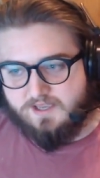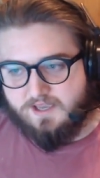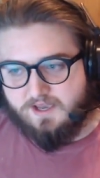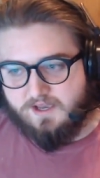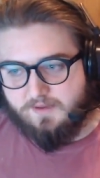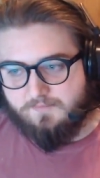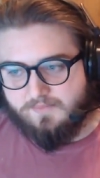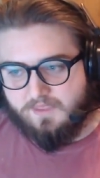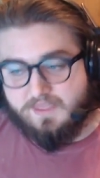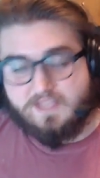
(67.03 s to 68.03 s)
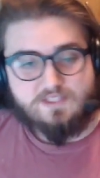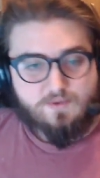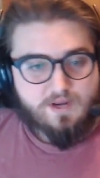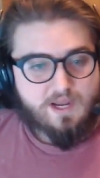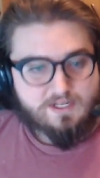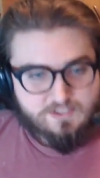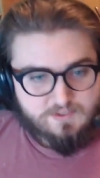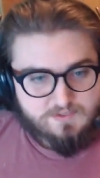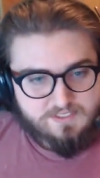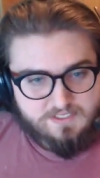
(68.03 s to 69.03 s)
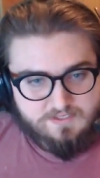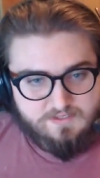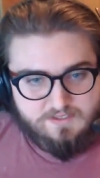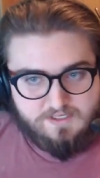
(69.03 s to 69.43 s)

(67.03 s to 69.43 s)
Um, that's the one I chose to do.